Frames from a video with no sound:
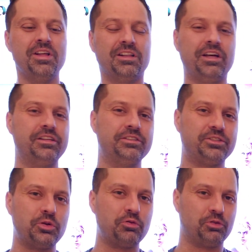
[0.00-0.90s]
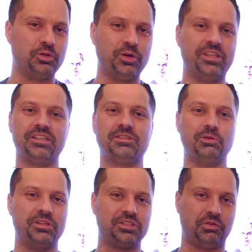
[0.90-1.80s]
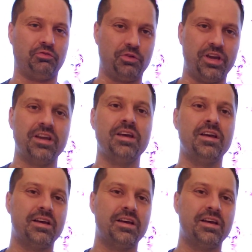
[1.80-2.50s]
London Studio, for doing this for free,